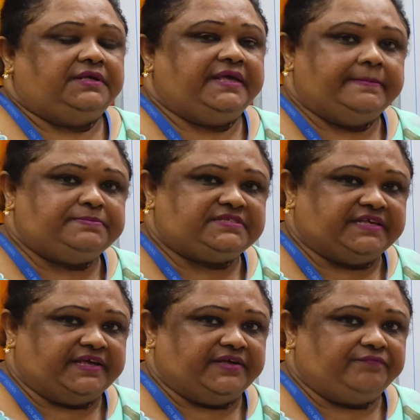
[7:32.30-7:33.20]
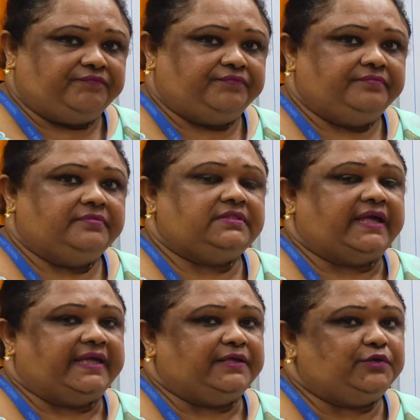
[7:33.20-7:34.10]
Keep safe.
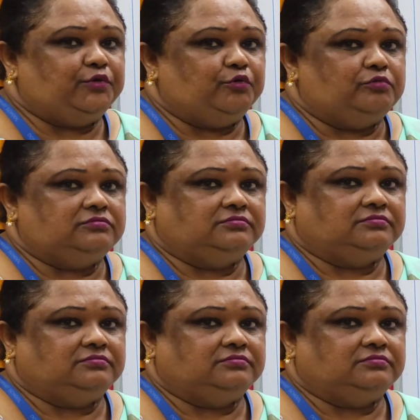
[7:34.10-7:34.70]
Thank you.